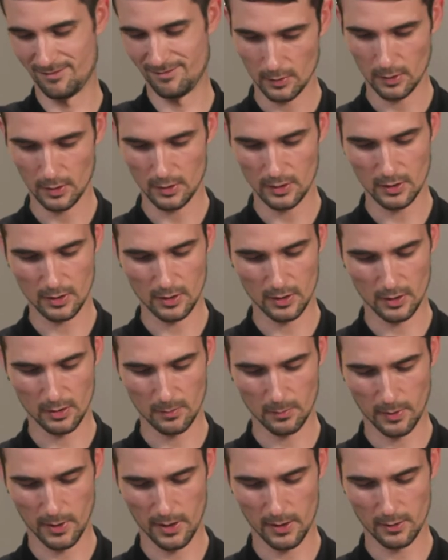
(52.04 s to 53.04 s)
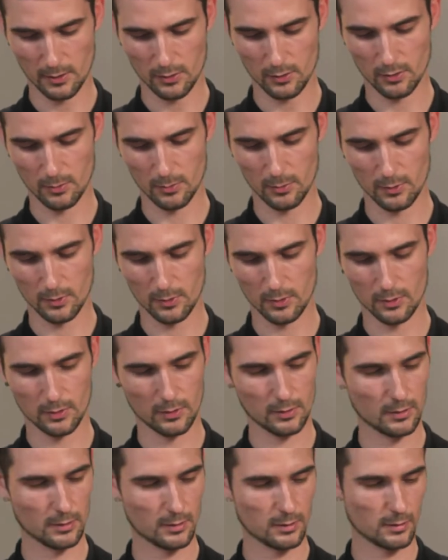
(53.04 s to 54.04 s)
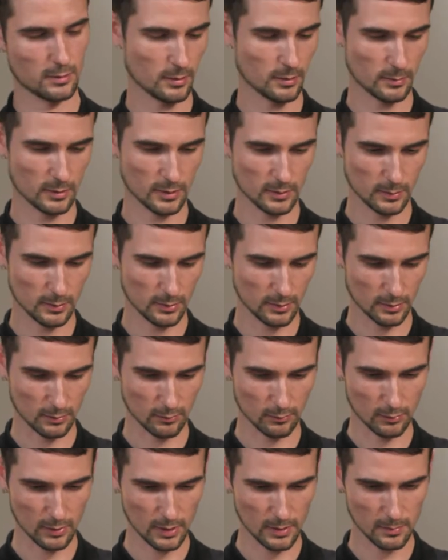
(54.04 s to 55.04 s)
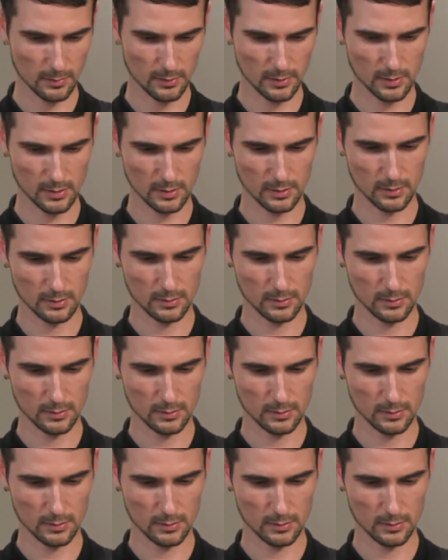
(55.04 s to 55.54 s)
This is impenetrable. Am I supposed to rip that?